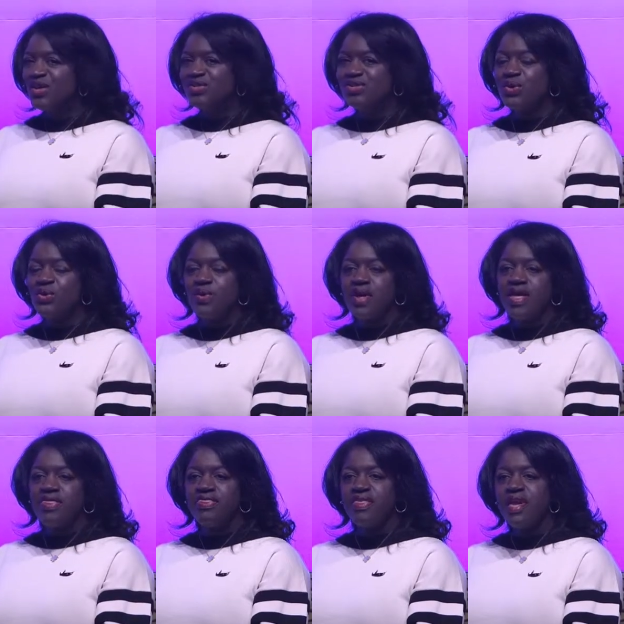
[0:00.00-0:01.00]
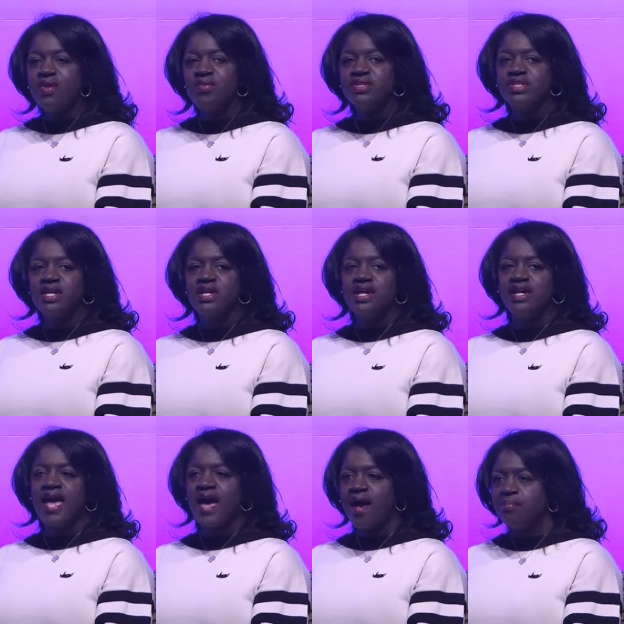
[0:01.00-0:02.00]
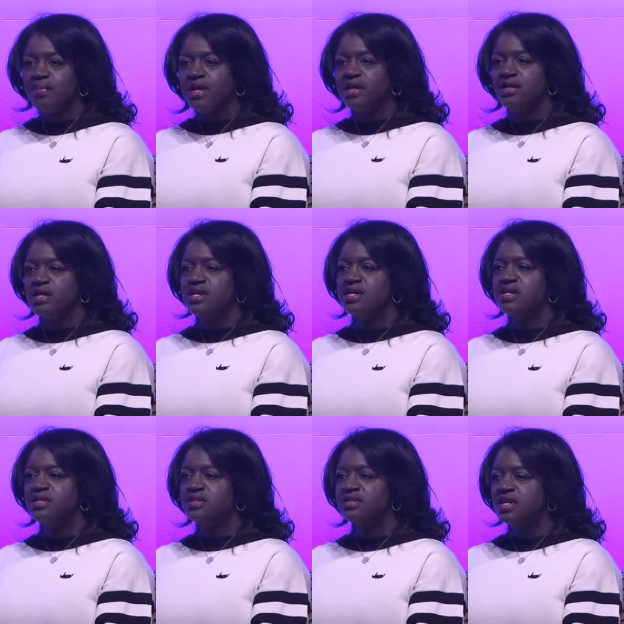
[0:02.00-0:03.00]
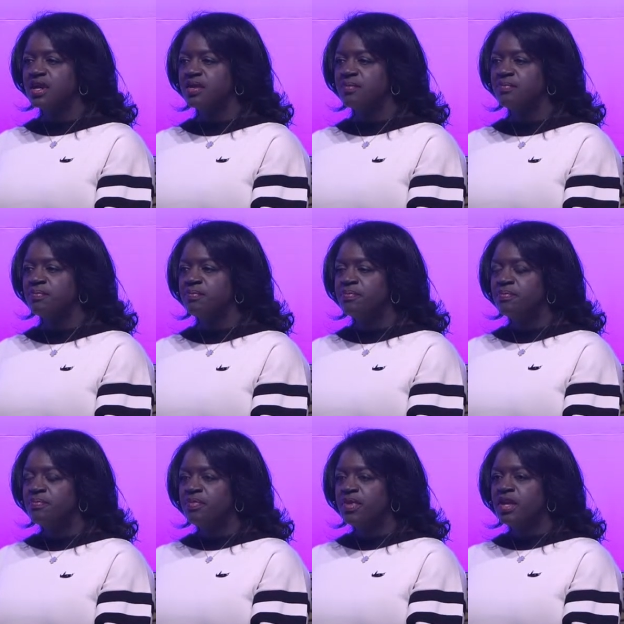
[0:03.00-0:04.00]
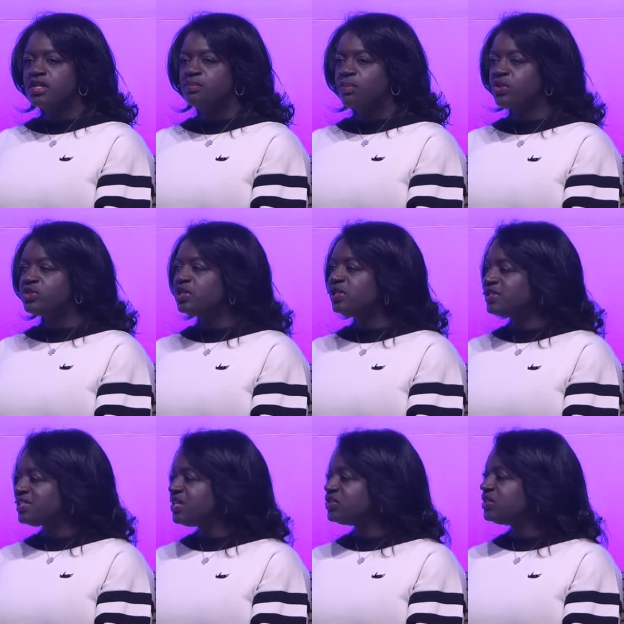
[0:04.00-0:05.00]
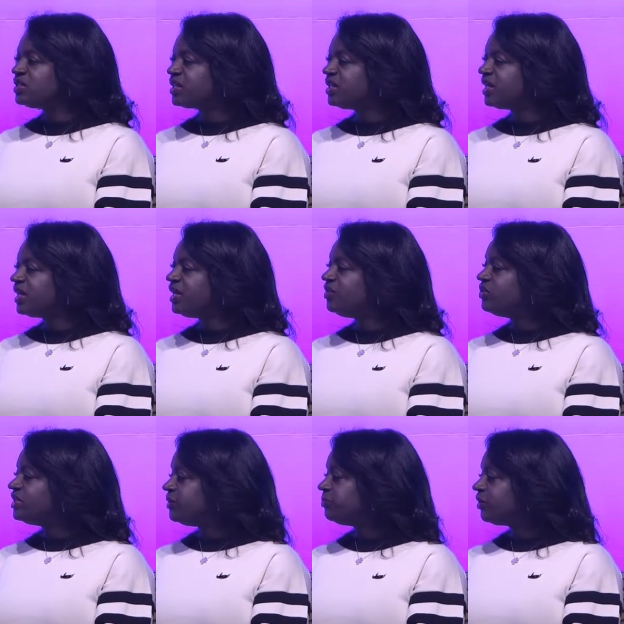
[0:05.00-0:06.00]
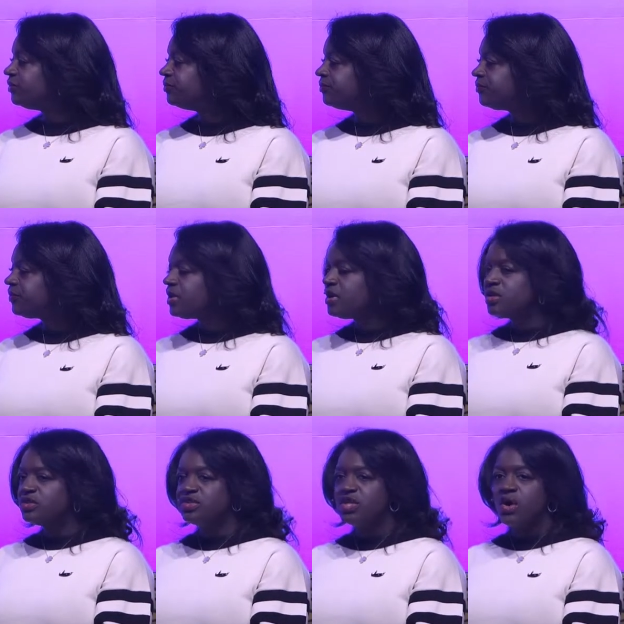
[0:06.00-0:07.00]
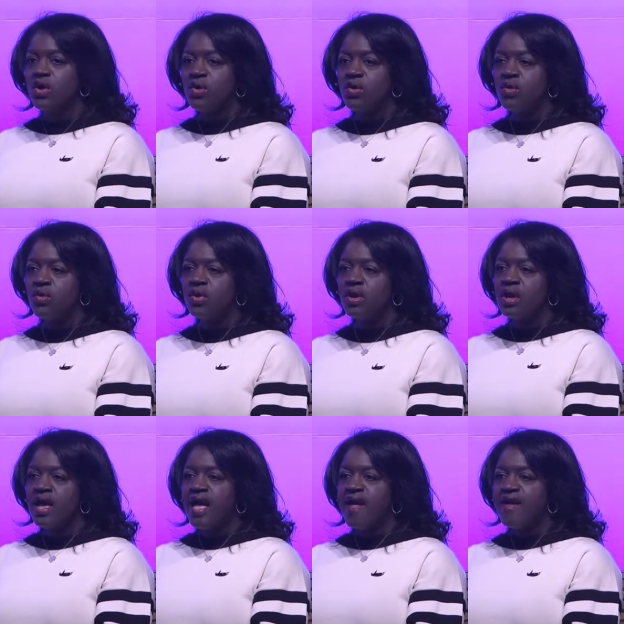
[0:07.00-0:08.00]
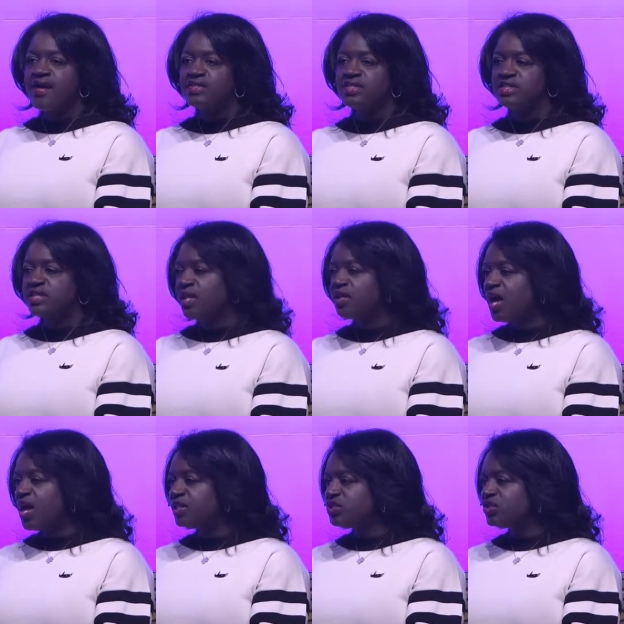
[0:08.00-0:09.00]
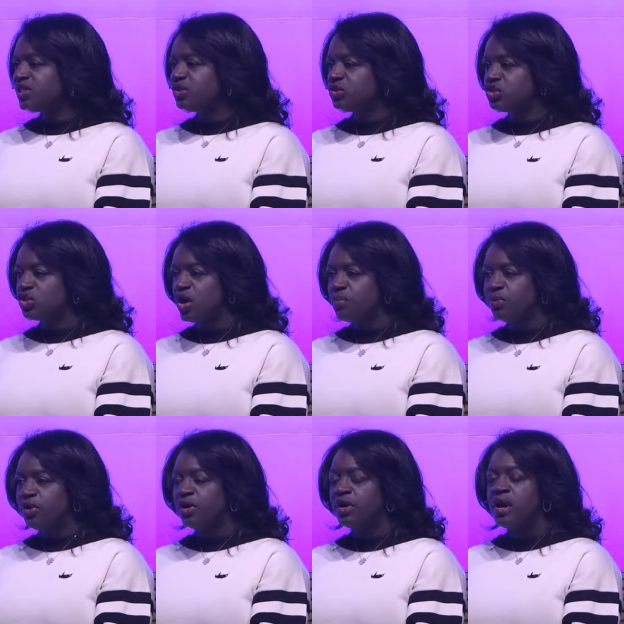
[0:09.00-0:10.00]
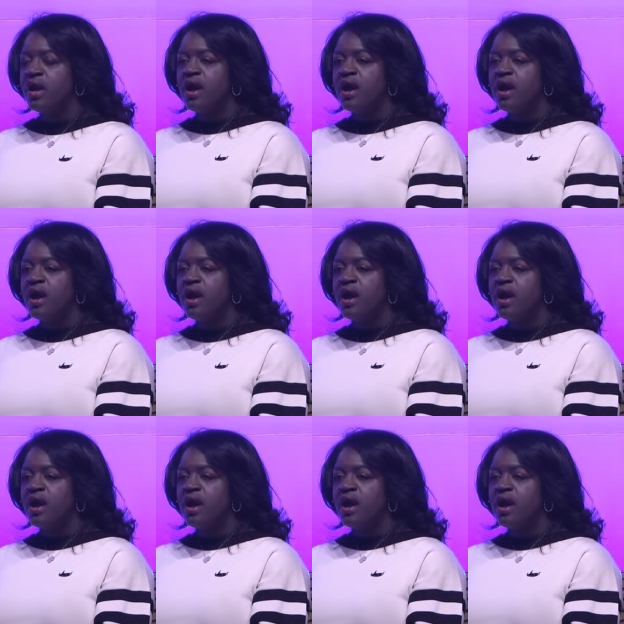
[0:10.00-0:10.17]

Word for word: So I think what's going to happen is um, is personalization is going to get even deeper. Mm. So as the technology gets sharper,